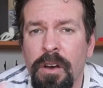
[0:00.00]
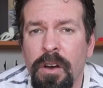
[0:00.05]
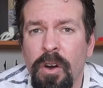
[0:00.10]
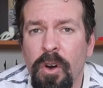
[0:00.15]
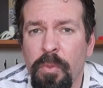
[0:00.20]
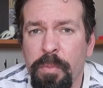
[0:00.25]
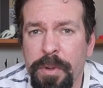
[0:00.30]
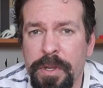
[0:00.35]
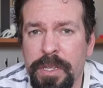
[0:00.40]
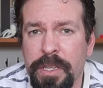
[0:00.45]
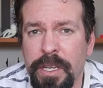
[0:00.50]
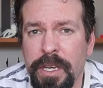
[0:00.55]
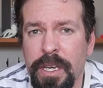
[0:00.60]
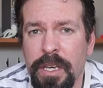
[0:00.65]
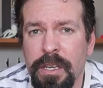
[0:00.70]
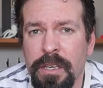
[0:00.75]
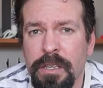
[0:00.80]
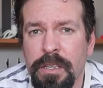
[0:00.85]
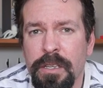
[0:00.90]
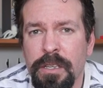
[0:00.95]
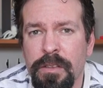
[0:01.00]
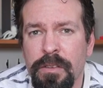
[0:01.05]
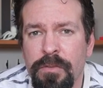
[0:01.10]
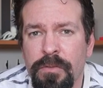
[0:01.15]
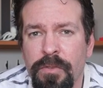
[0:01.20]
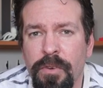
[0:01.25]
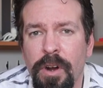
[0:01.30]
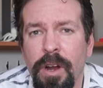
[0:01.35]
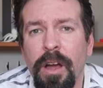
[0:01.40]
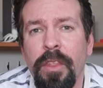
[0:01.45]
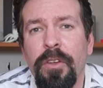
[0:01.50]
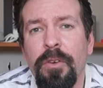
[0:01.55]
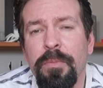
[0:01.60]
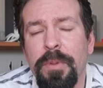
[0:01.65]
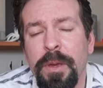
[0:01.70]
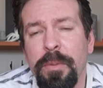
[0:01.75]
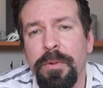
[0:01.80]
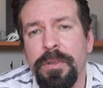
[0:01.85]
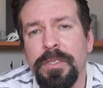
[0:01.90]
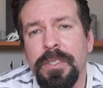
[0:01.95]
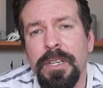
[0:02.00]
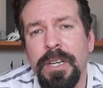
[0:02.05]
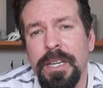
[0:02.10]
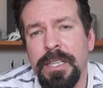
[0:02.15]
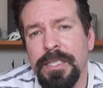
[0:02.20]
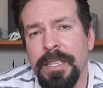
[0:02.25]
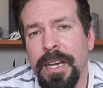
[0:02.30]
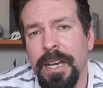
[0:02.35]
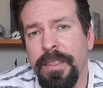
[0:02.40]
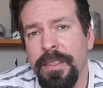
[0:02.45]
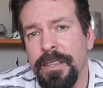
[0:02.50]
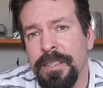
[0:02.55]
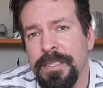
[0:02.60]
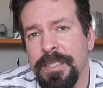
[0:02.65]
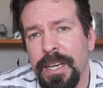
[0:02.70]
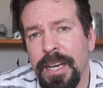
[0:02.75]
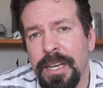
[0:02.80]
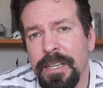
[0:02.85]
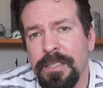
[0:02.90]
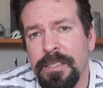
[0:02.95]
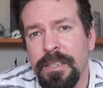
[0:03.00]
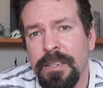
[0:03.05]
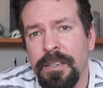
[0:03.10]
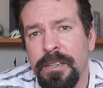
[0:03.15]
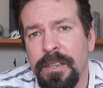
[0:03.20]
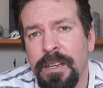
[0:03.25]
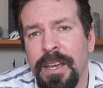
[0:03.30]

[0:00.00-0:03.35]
openly for other people to design this desk?